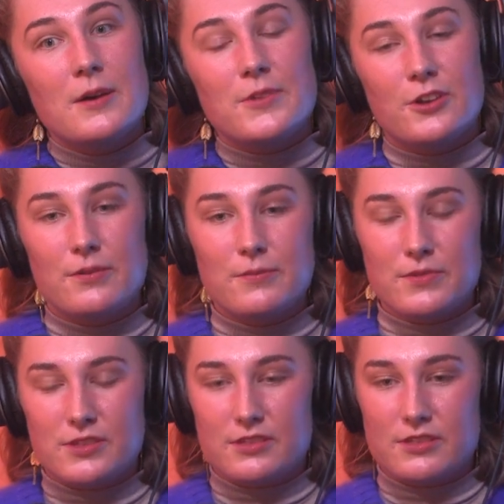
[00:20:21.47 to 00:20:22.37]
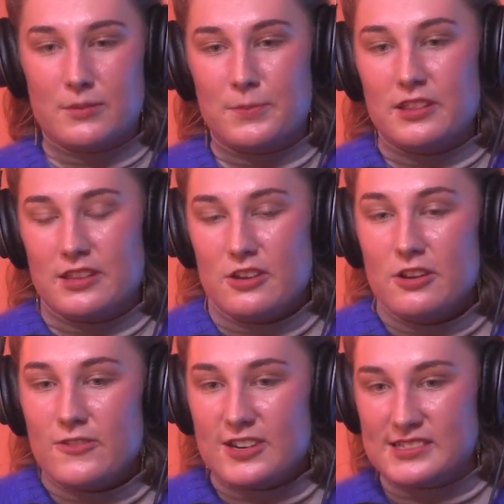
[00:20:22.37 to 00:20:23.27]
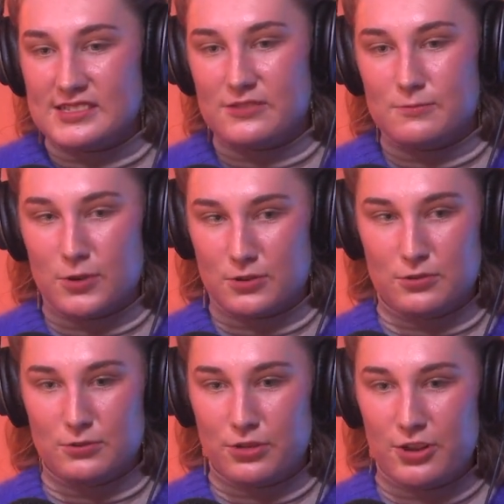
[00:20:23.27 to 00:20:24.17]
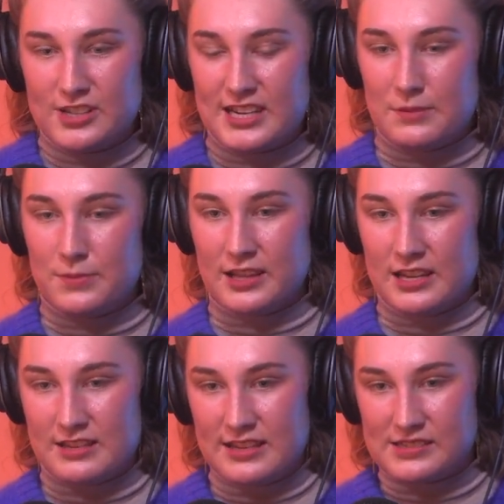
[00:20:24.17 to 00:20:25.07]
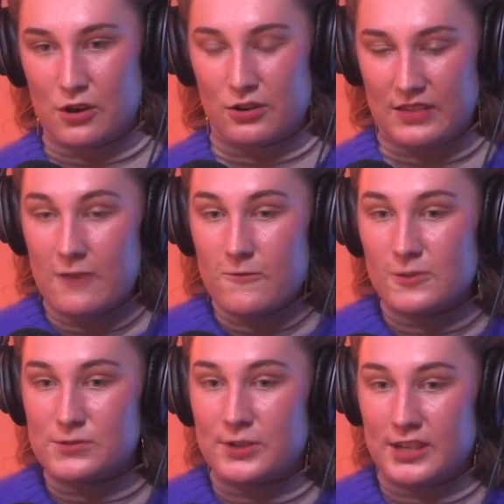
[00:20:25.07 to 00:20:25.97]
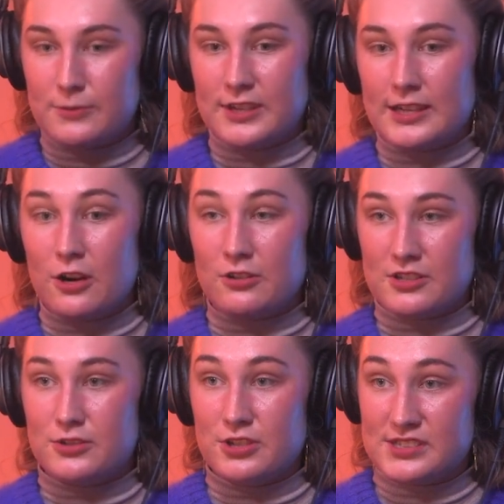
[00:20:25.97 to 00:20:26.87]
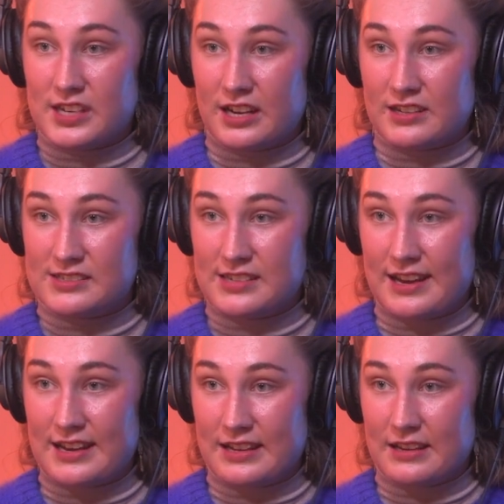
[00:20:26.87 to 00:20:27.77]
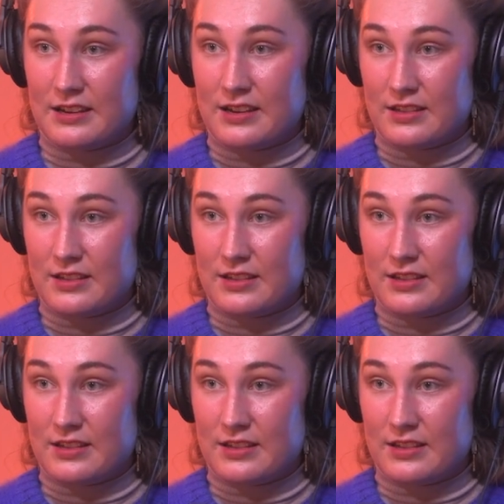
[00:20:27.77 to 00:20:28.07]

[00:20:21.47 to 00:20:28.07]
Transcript: You know, the the universe is what called 13 billion years old, and that feels really, really old until you start understanding.